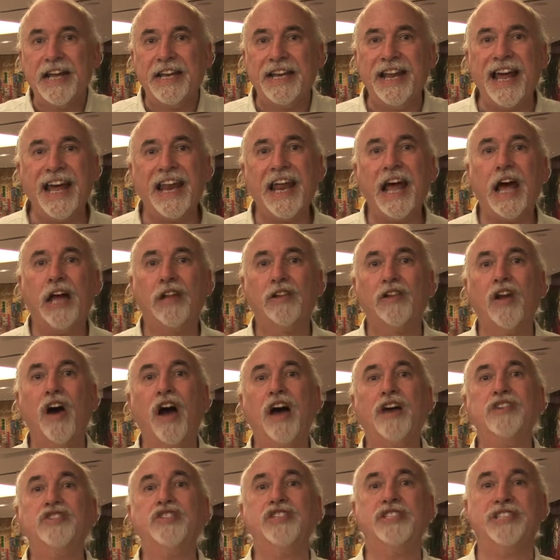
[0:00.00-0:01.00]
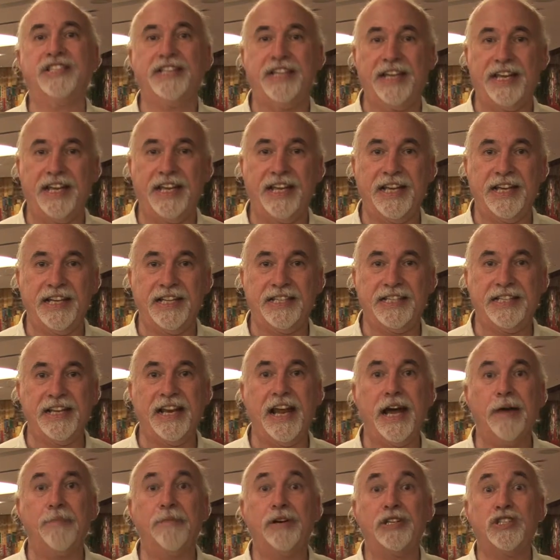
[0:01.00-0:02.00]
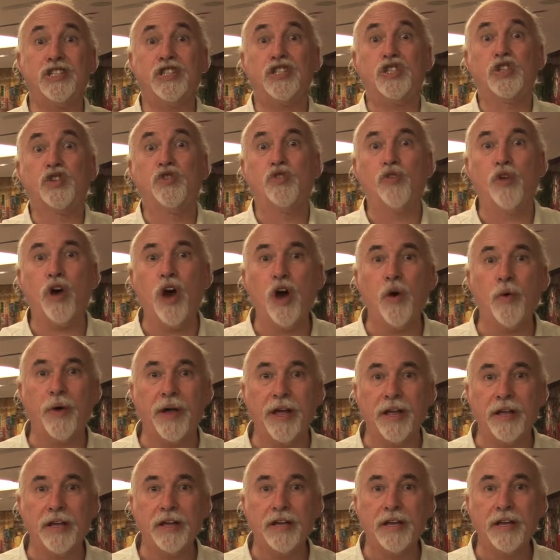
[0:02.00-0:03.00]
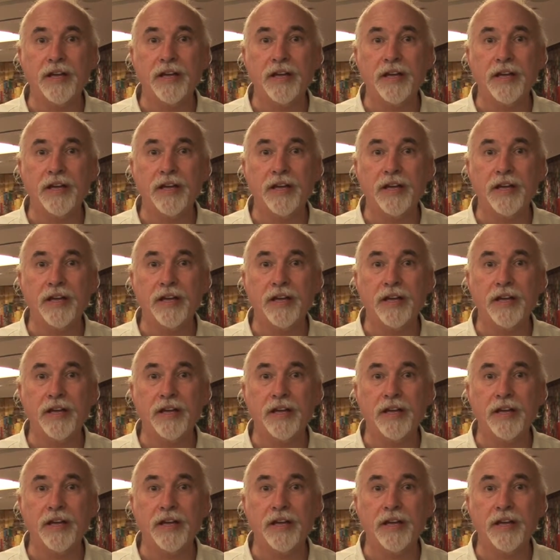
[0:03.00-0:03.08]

not how large a city is and how much it's growing,